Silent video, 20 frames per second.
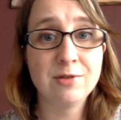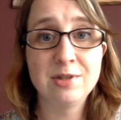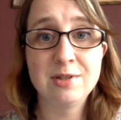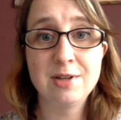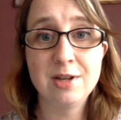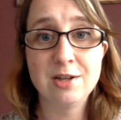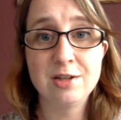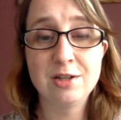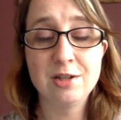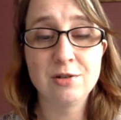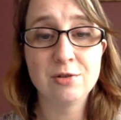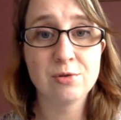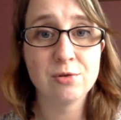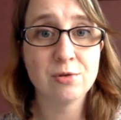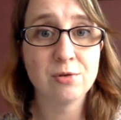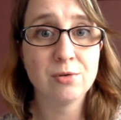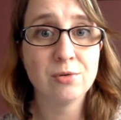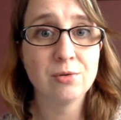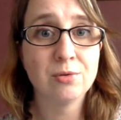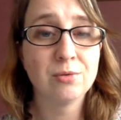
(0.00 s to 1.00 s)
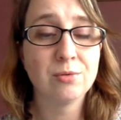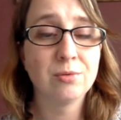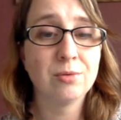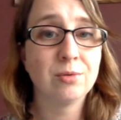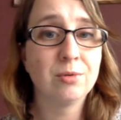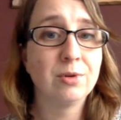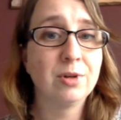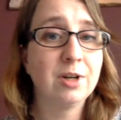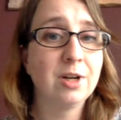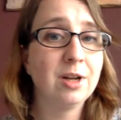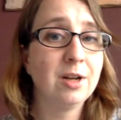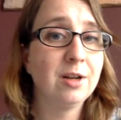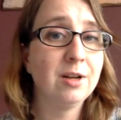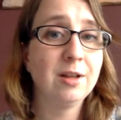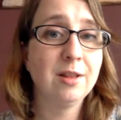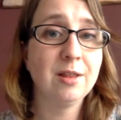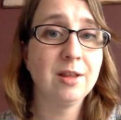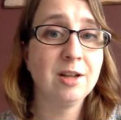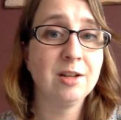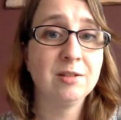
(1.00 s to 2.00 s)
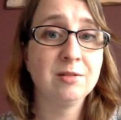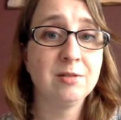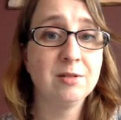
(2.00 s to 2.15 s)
stash at all or anything.